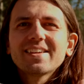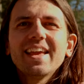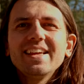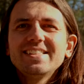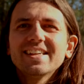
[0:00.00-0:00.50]

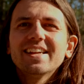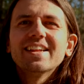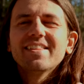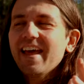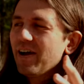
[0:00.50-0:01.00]

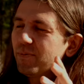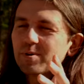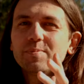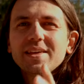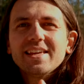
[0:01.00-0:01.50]
location, that
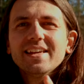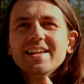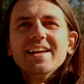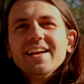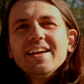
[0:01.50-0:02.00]
would
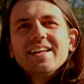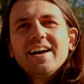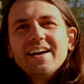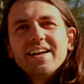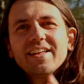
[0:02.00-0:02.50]
mean
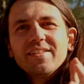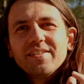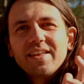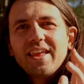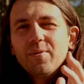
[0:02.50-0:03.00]
uh,
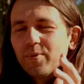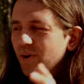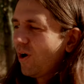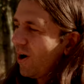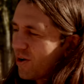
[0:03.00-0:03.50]
it
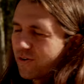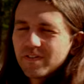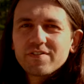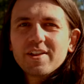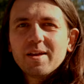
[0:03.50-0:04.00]
would auto
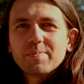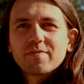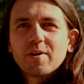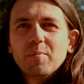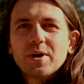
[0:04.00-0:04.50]
flip
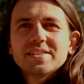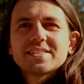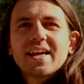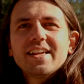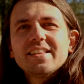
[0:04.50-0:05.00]
from one
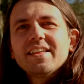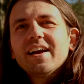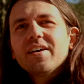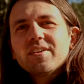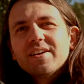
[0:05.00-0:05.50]
side to the
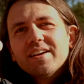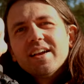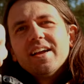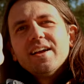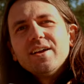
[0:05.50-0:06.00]
other
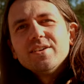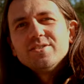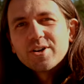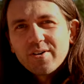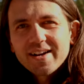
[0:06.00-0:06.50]

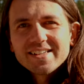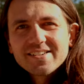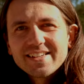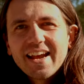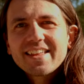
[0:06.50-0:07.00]
during
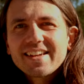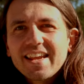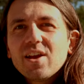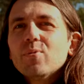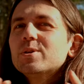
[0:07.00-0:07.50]

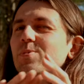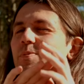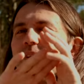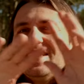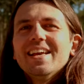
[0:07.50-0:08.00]
totality, which would be